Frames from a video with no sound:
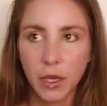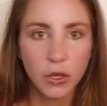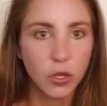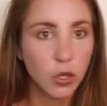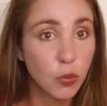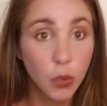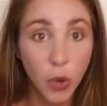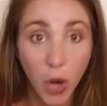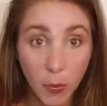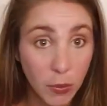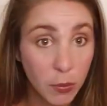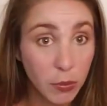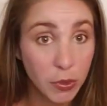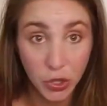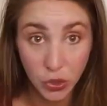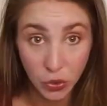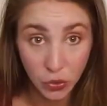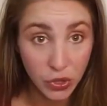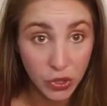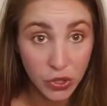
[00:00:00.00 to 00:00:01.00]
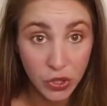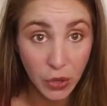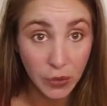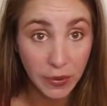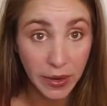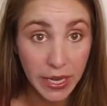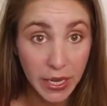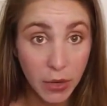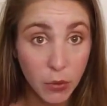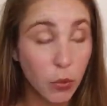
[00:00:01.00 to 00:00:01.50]
you probably do this
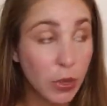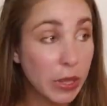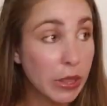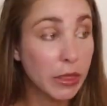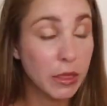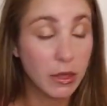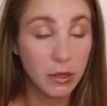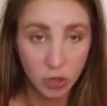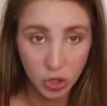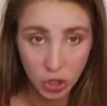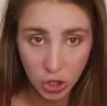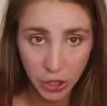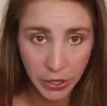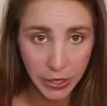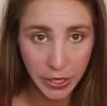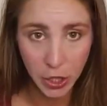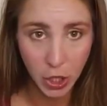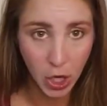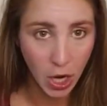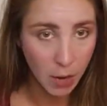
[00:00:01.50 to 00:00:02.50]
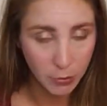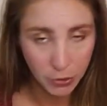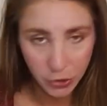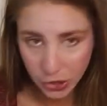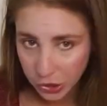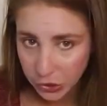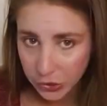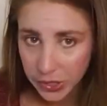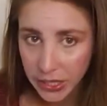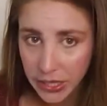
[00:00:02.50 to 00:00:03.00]
already with sharing your
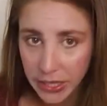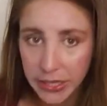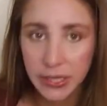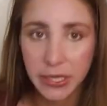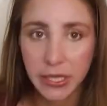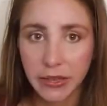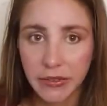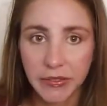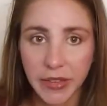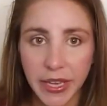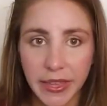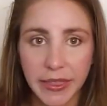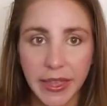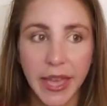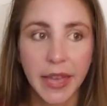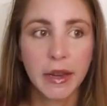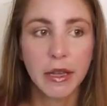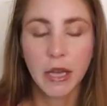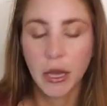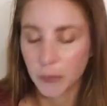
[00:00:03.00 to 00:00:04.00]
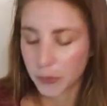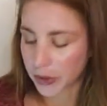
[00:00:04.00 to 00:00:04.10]
opportunity and stuff like that,